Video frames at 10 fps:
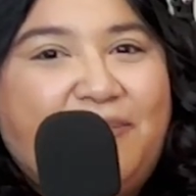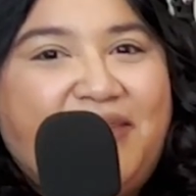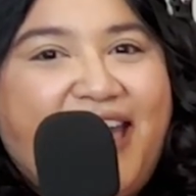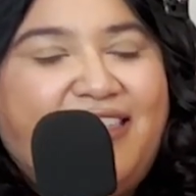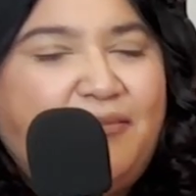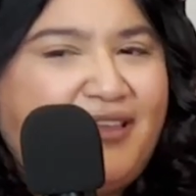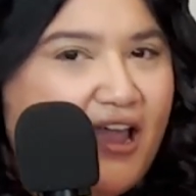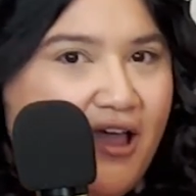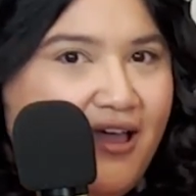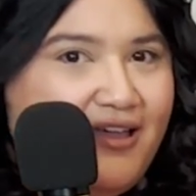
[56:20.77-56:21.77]
Yeah, they'd be like,
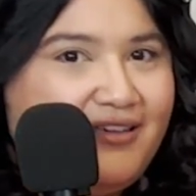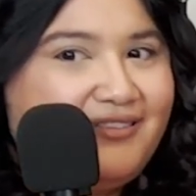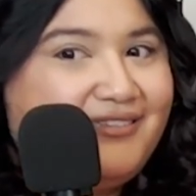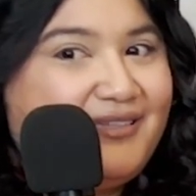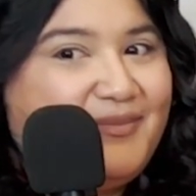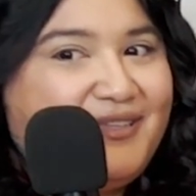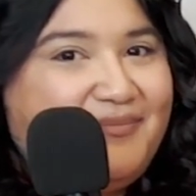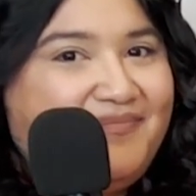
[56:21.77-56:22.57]
Sim Sim.